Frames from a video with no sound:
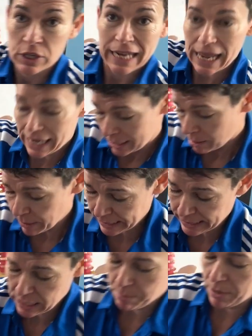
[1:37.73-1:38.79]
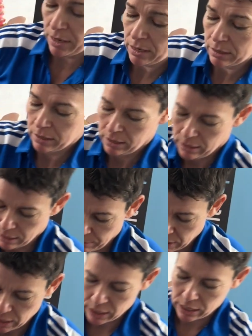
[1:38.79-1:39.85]
to get a little bit deeper, I'm
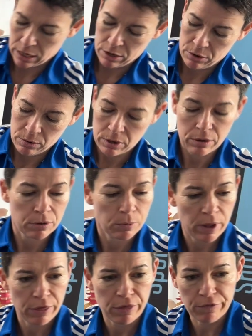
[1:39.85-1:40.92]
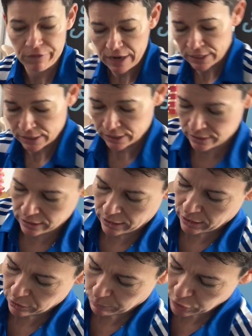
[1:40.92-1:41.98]
going to go with a fist.
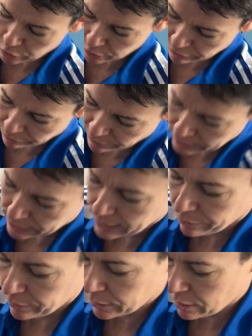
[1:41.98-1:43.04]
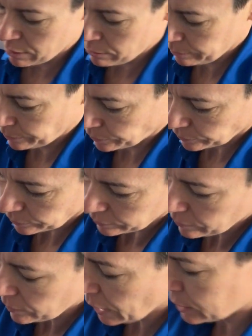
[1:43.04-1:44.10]
I'm going to use a fist down the sole,
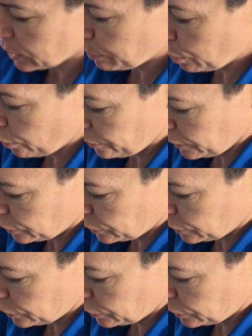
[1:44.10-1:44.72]
support on the